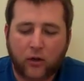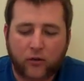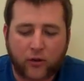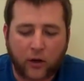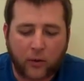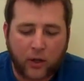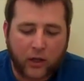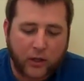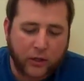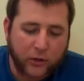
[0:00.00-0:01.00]
So
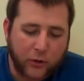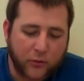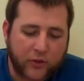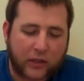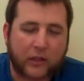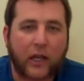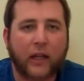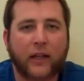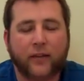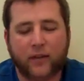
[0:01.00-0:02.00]
you're using a
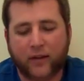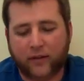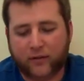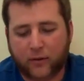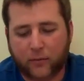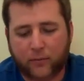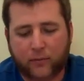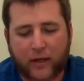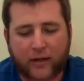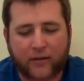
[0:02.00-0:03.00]
lot less of this. So
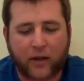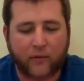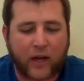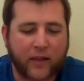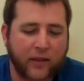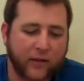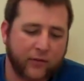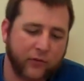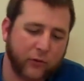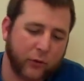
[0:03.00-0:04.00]
like I said, I've had
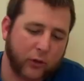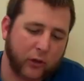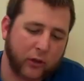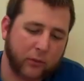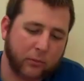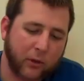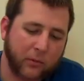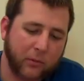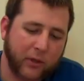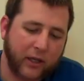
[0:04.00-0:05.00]
this for
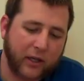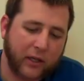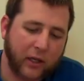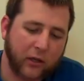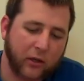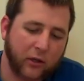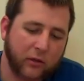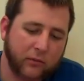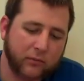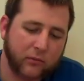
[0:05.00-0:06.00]
probably a year
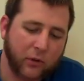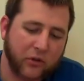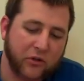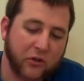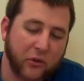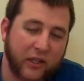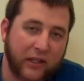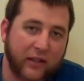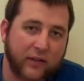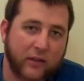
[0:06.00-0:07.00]
or two at
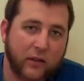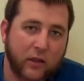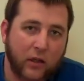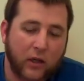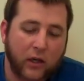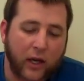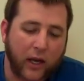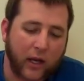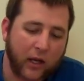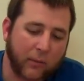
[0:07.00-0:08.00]
least,
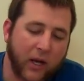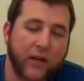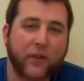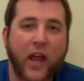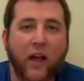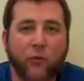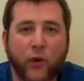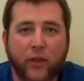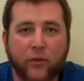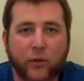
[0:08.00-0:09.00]
and I'm not even
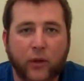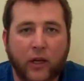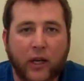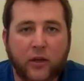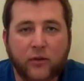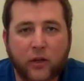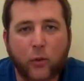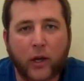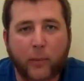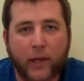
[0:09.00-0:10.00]
halfway through it, and I use it
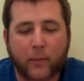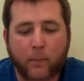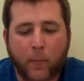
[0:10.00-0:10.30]
quite a bit.